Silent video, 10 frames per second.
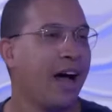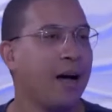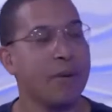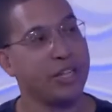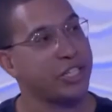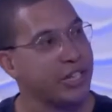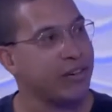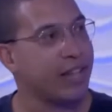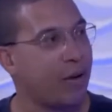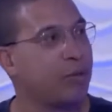And sharing
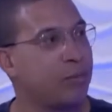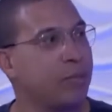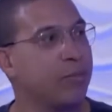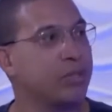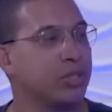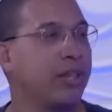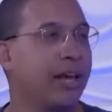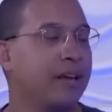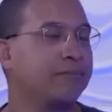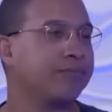that with people so
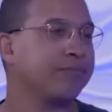that